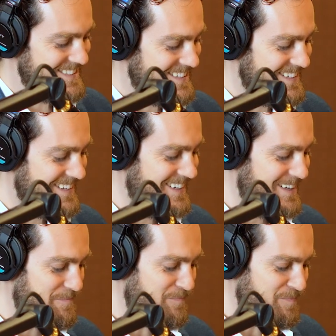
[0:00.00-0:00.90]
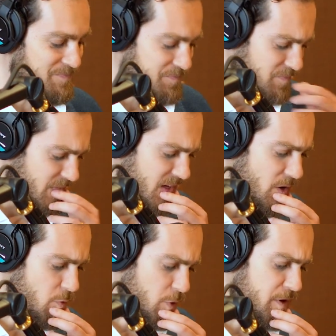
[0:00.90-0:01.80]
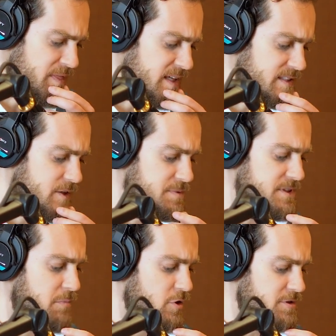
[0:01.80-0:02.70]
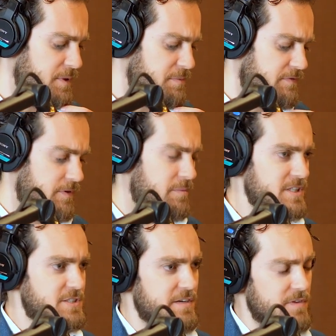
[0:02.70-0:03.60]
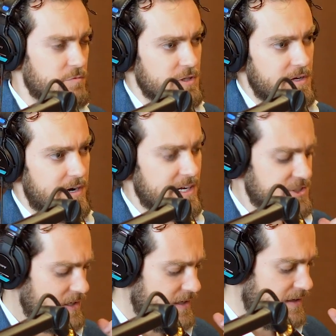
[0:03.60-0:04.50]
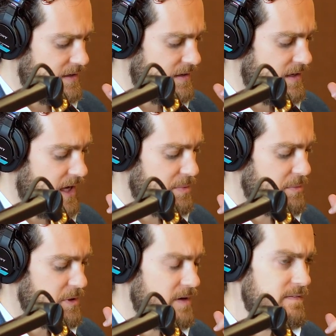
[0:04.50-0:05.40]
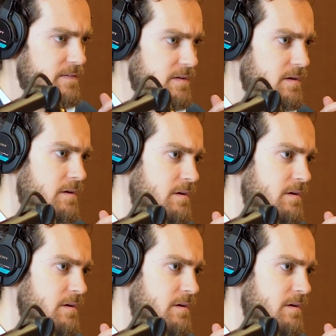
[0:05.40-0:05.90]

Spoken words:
Nice. What do you think stops most people from achieving what they're actually capable of?